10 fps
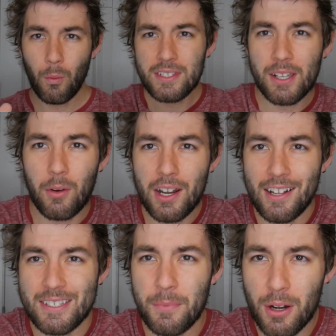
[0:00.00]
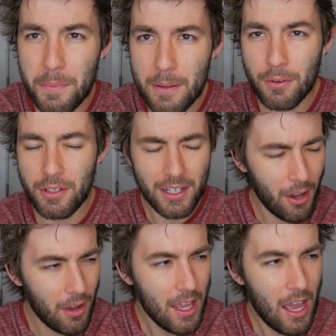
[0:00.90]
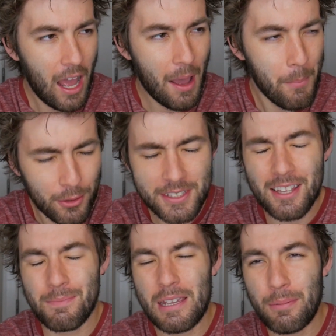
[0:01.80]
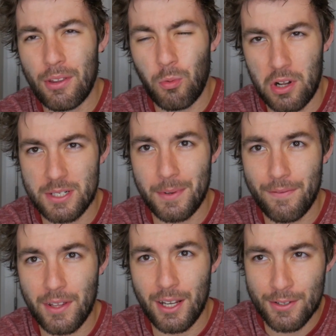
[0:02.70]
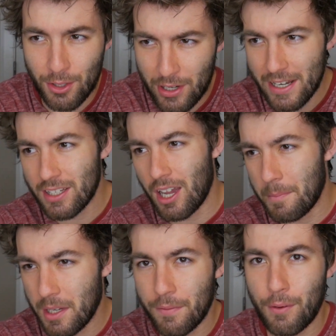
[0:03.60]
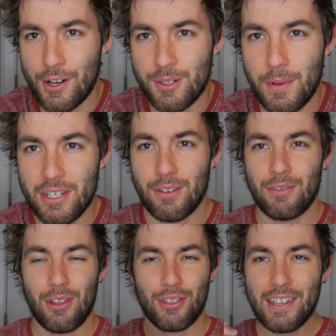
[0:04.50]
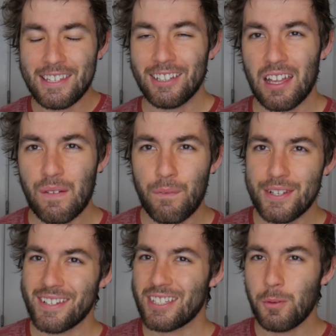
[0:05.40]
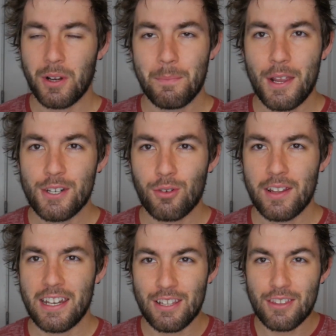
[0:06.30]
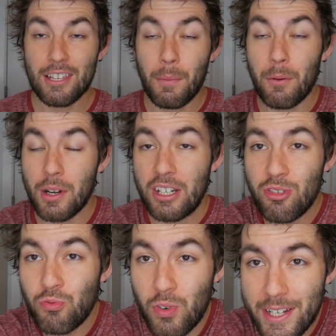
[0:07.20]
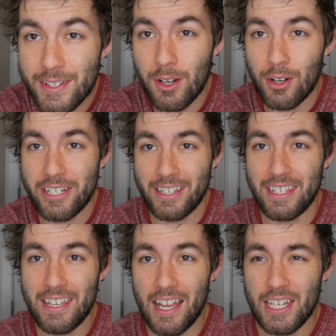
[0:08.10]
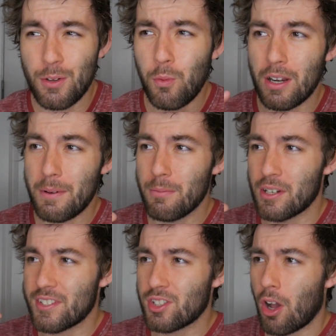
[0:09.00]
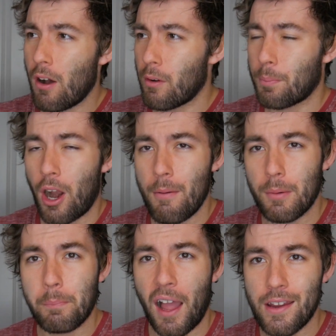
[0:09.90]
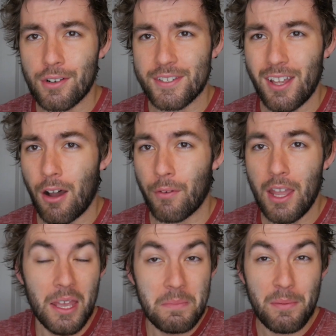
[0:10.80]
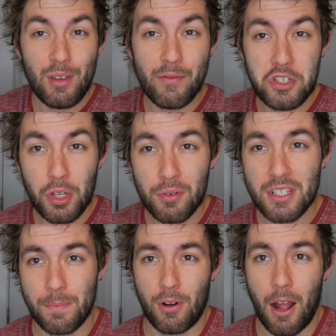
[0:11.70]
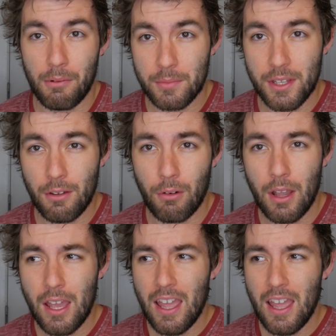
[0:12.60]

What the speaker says: What's going on, smart people? You know, most of the people that watch my videos are incoming freshmen. You think you like physics, you want to major in it, you think you might want to do research at the end, you want to be able to solve a problem by yourself, maybe even choose the problem too.